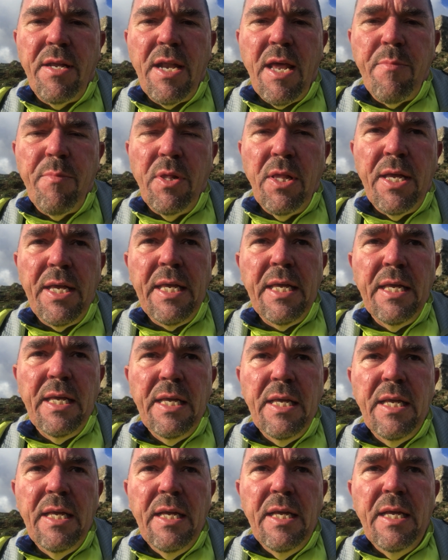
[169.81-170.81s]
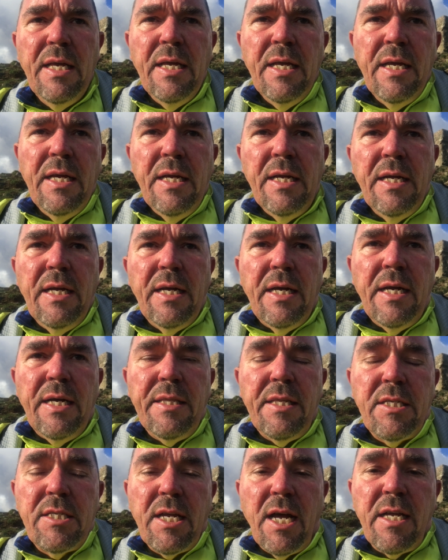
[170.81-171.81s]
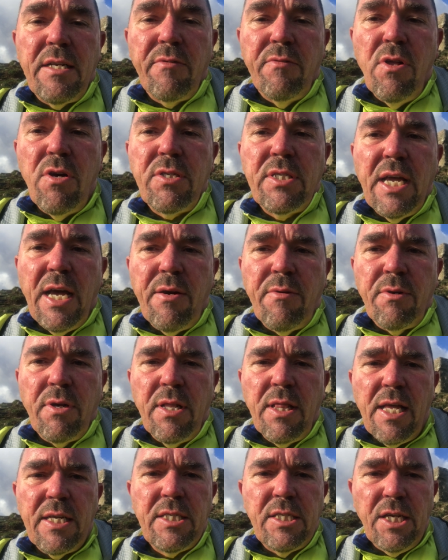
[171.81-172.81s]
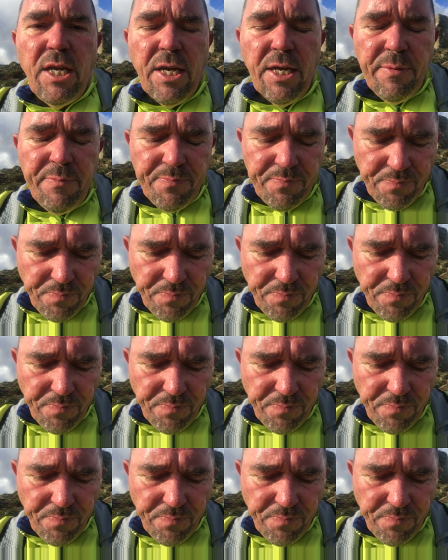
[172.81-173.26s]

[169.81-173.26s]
and Emily at the start of lockdown last year,